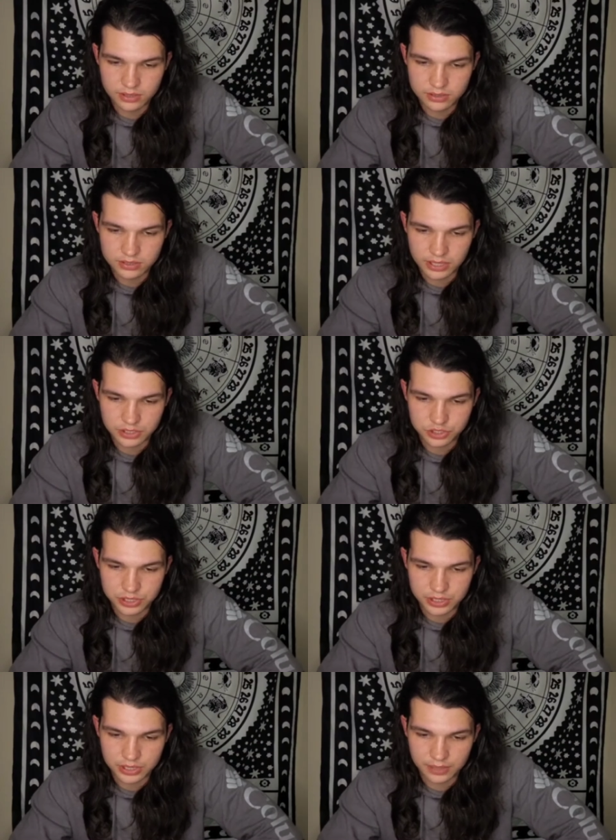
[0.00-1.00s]
said
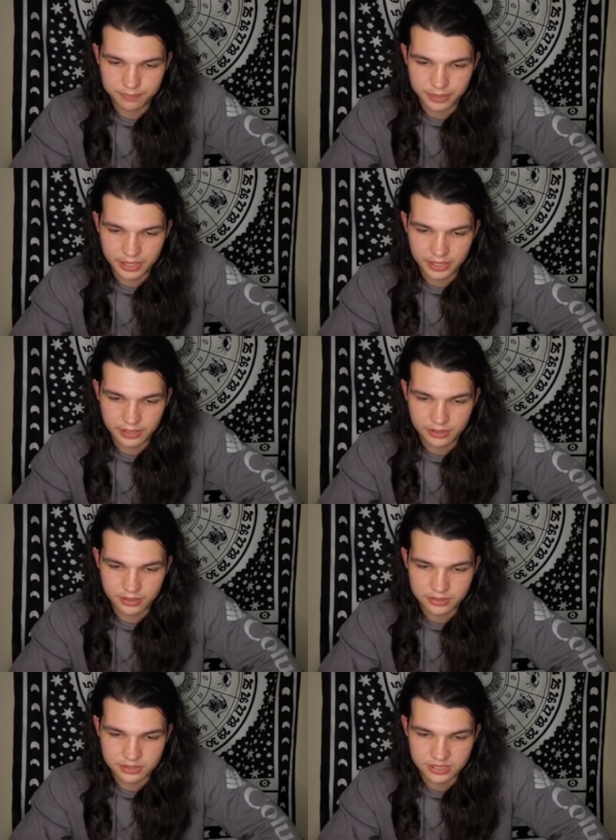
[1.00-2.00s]
she paid
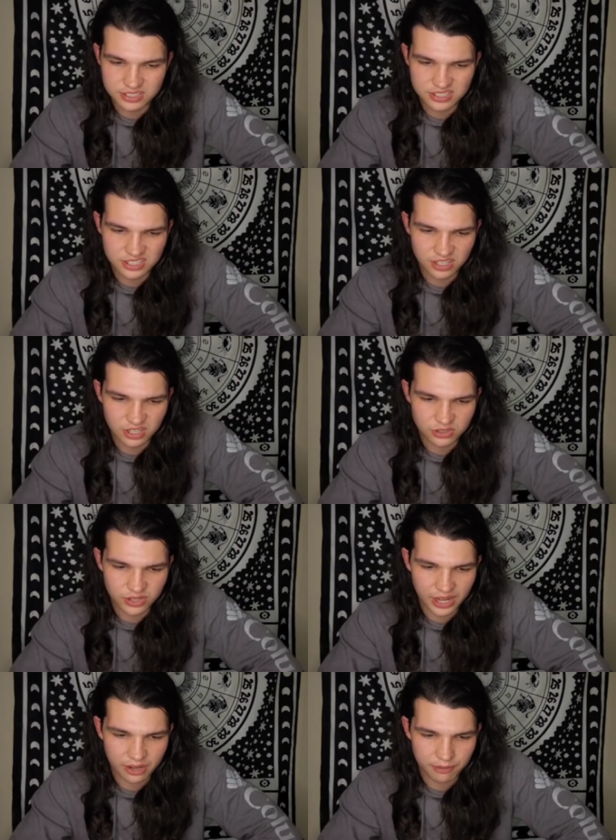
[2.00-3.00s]

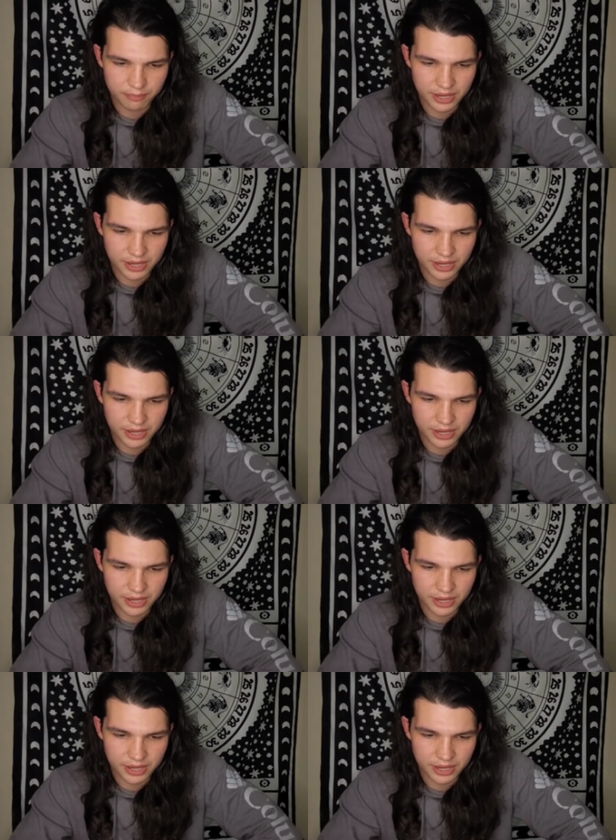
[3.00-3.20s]
1600 out of